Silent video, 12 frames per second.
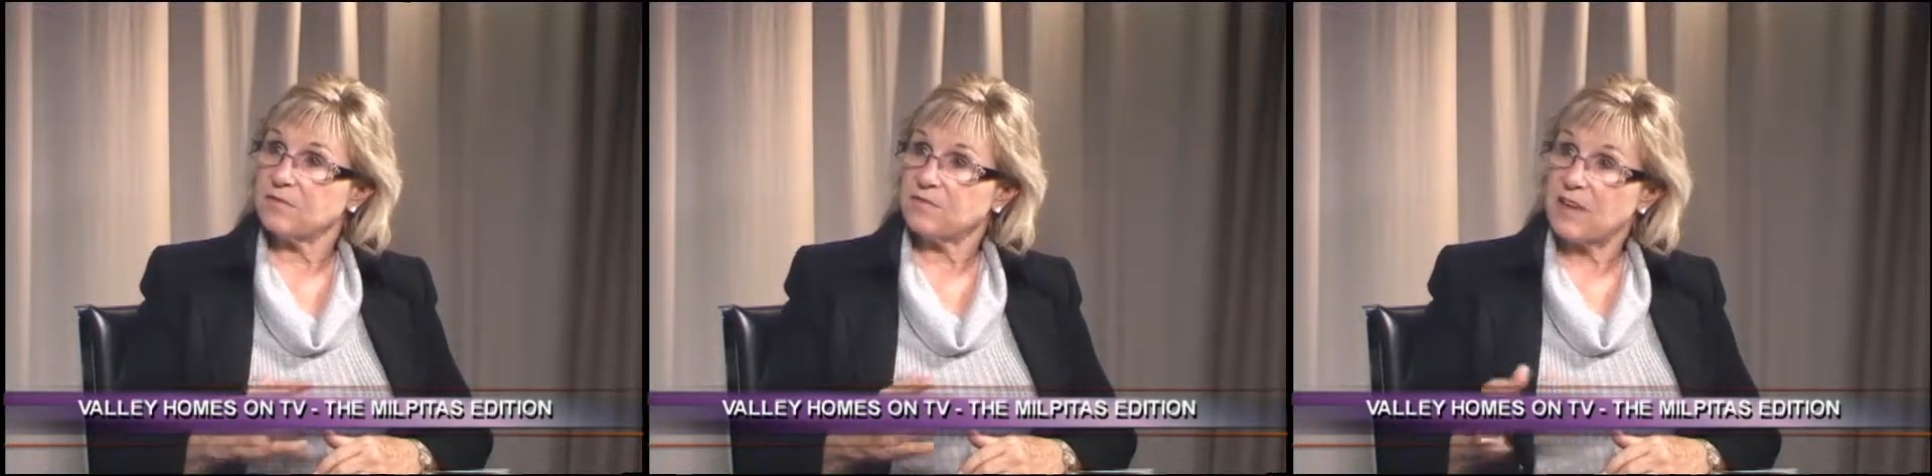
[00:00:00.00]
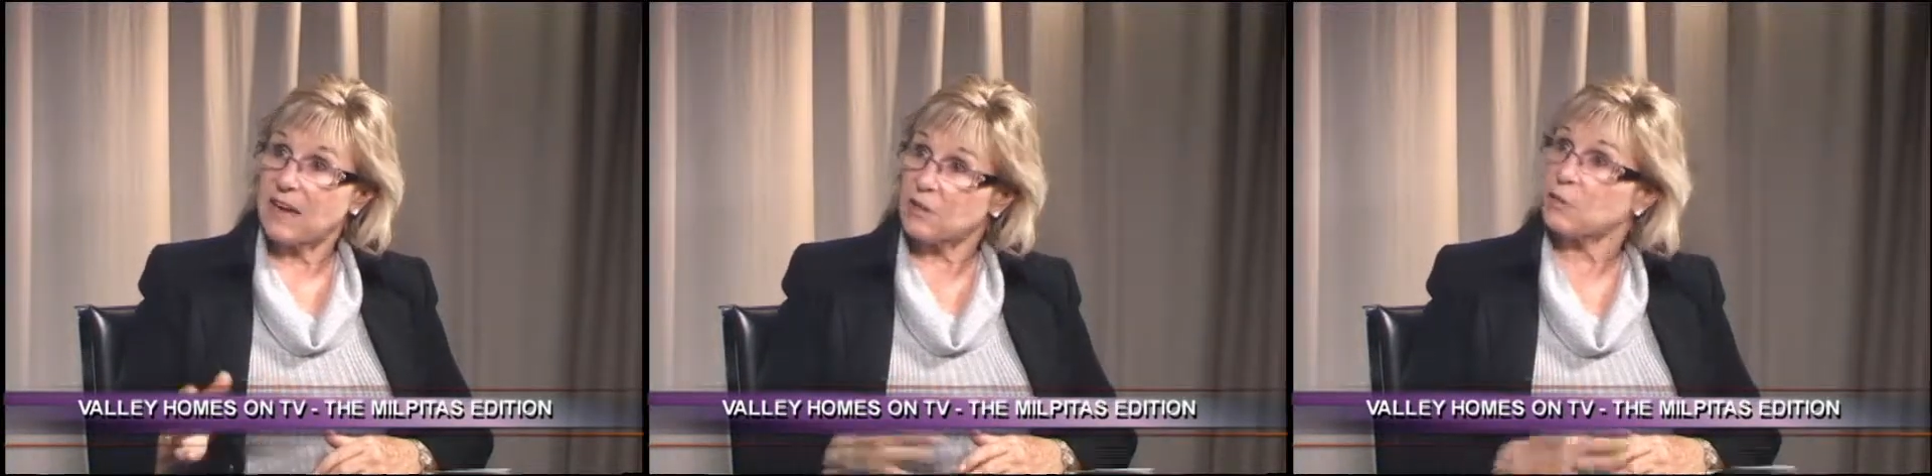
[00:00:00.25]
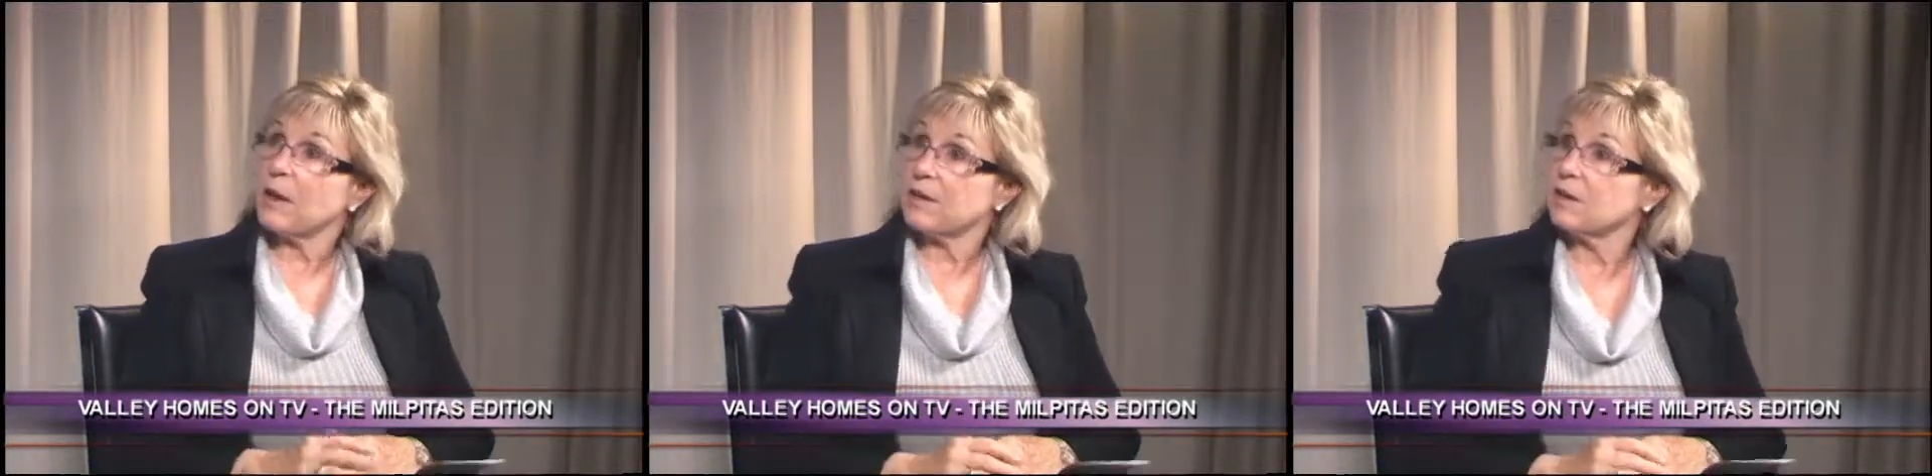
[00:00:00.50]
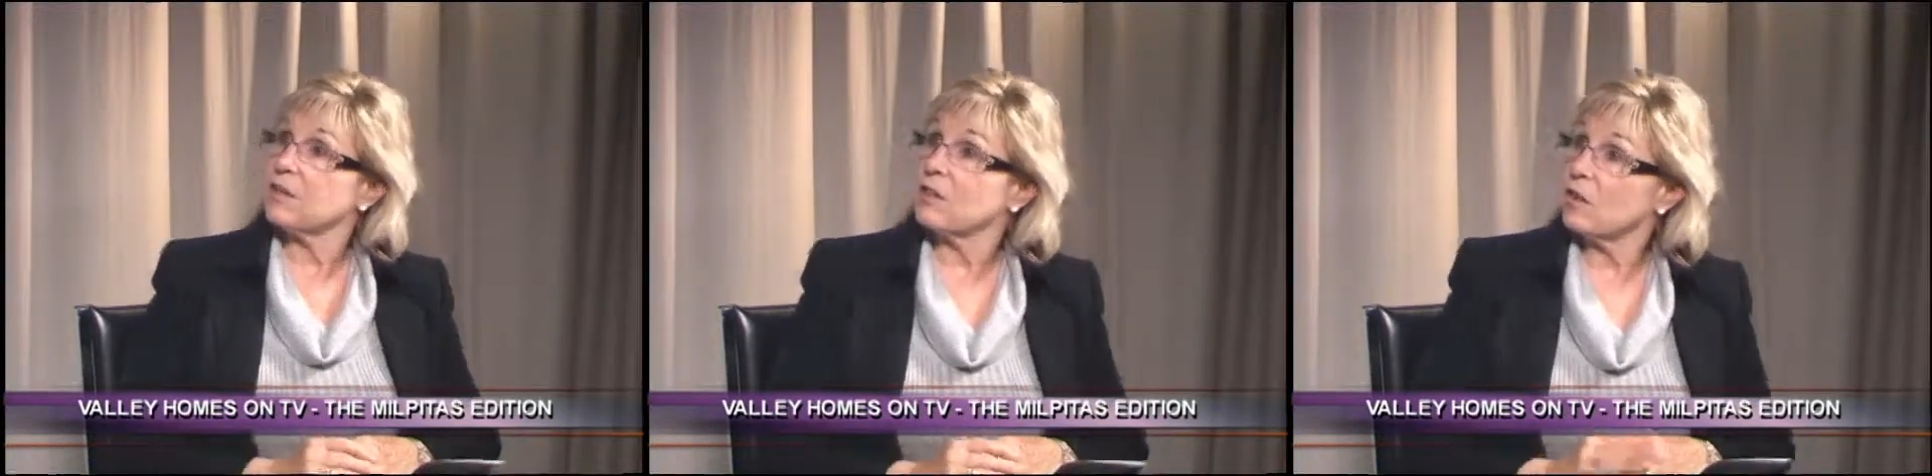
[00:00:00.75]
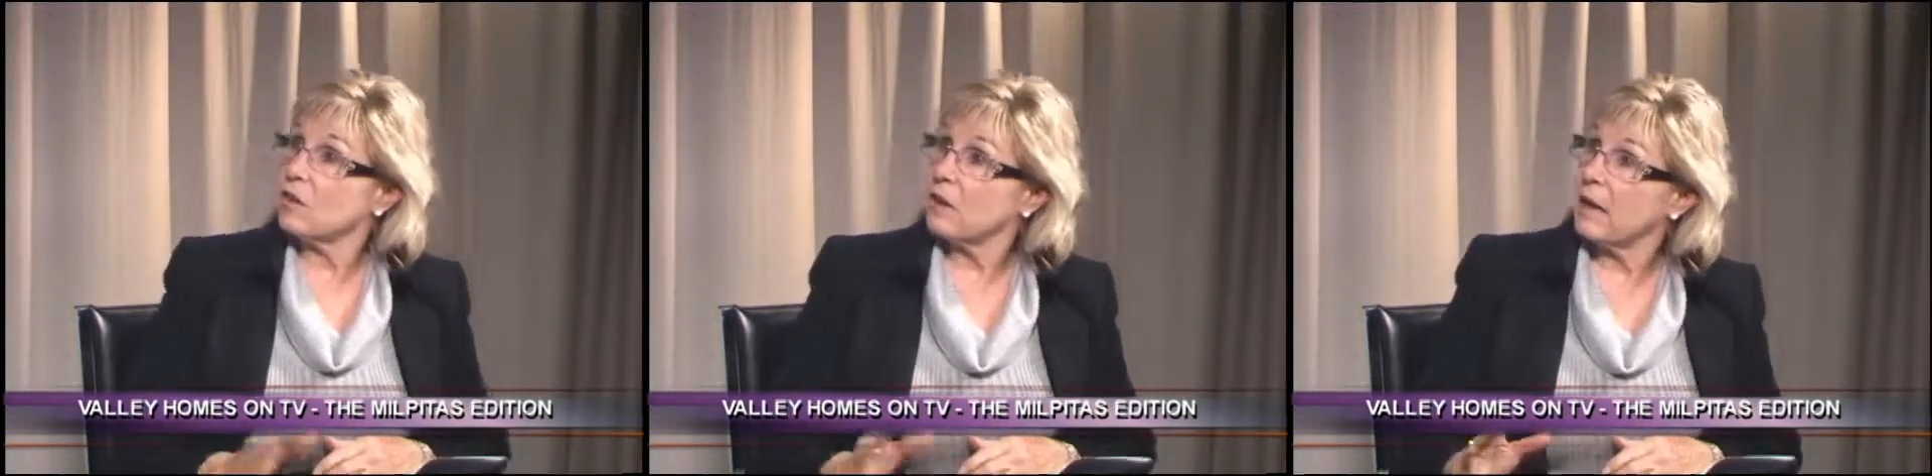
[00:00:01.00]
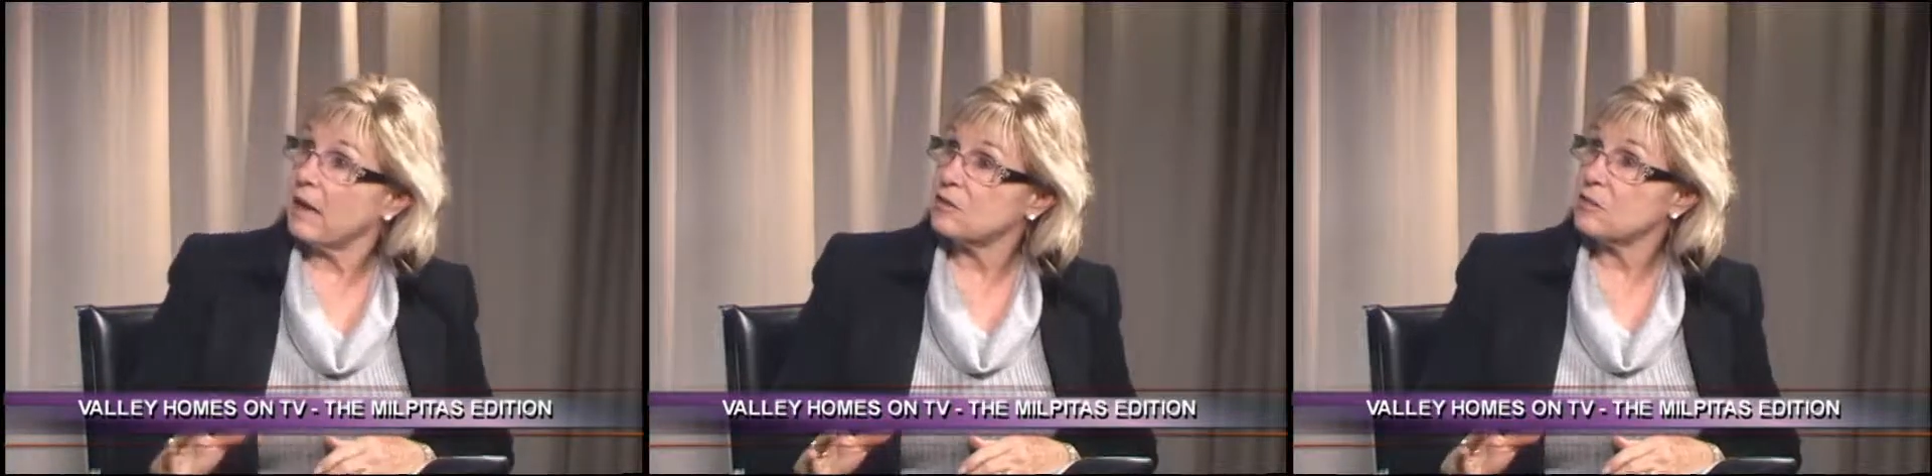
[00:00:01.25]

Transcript: factor out into the housing